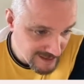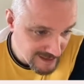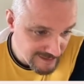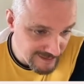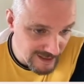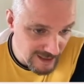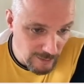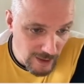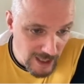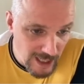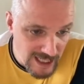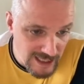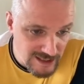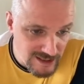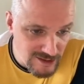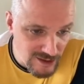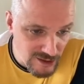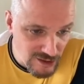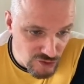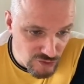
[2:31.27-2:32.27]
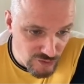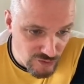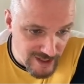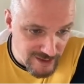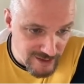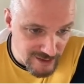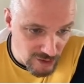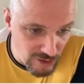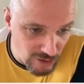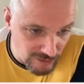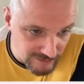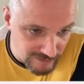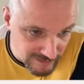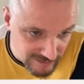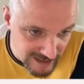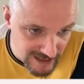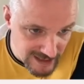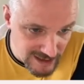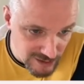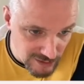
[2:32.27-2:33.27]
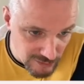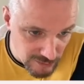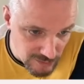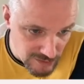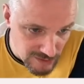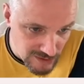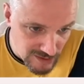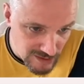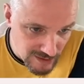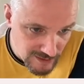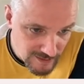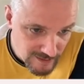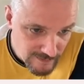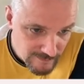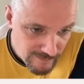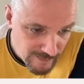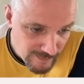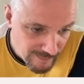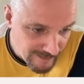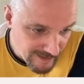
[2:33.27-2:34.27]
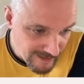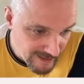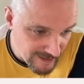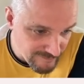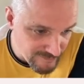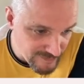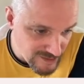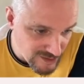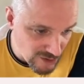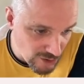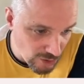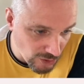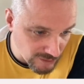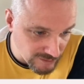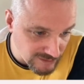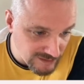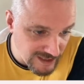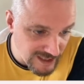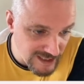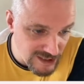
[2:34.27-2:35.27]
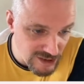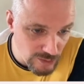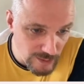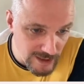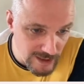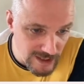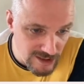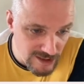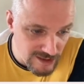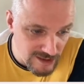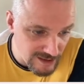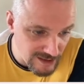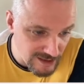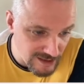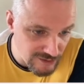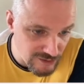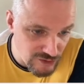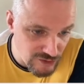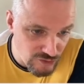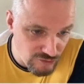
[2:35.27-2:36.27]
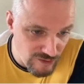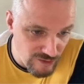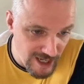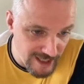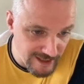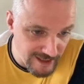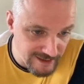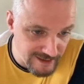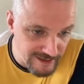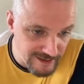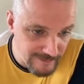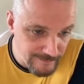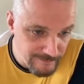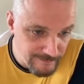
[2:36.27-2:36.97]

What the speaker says: Now, as the trend continues, if it's a continuation in trend,